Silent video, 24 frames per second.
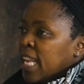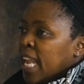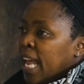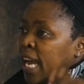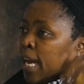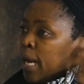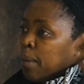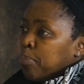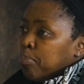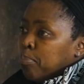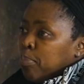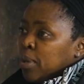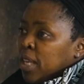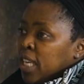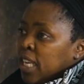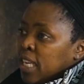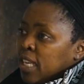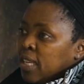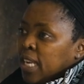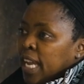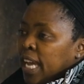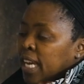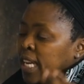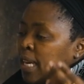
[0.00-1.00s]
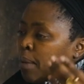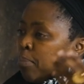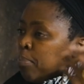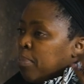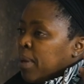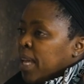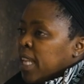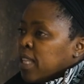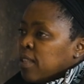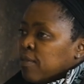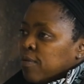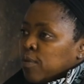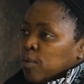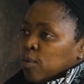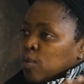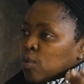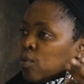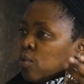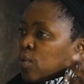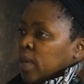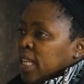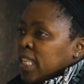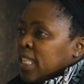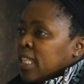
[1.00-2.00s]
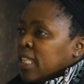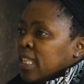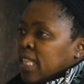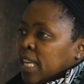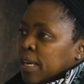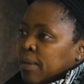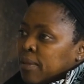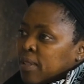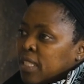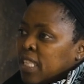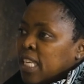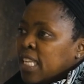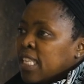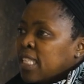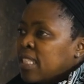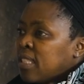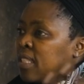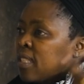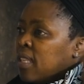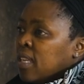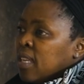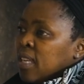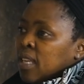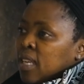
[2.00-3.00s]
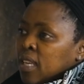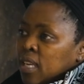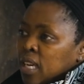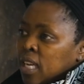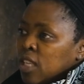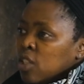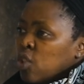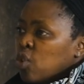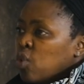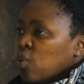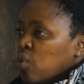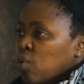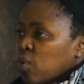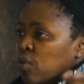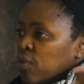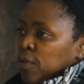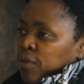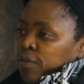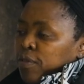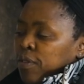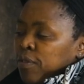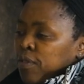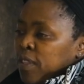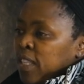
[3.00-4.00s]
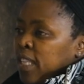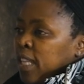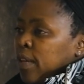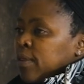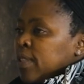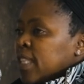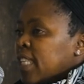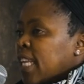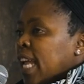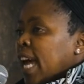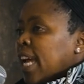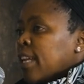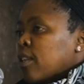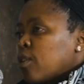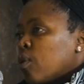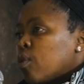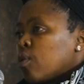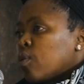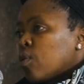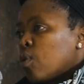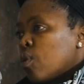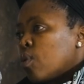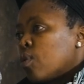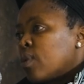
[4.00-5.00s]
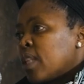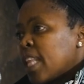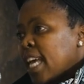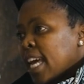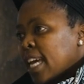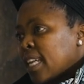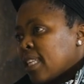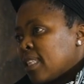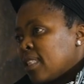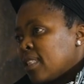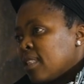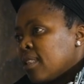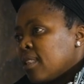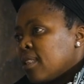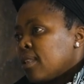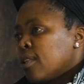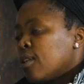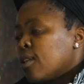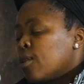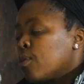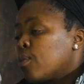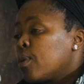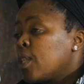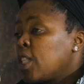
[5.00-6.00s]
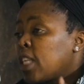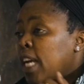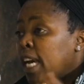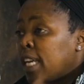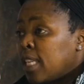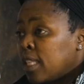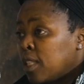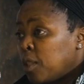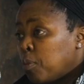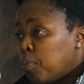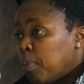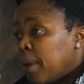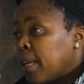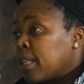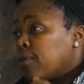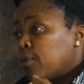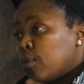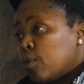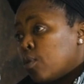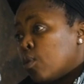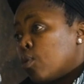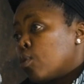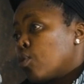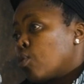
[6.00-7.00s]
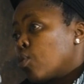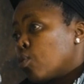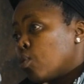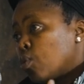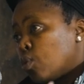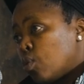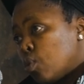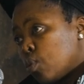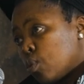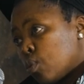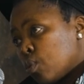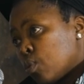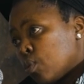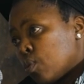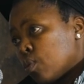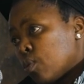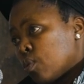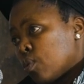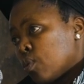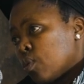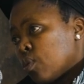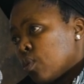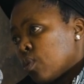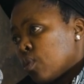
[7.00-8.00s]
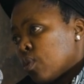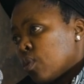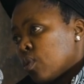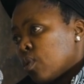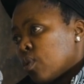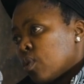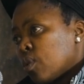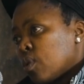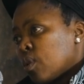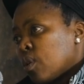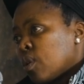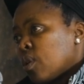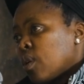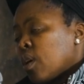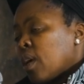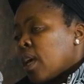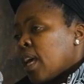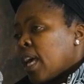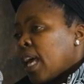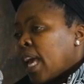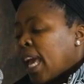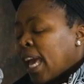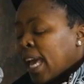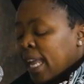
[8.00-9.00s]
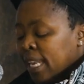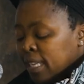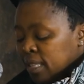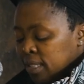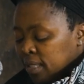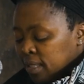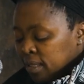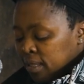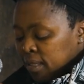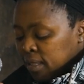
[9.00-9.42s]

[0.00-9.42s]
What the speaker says: like are big, like a belt for 20,000 and shoes for 50,000. I don't know that, which I respect for those who do. And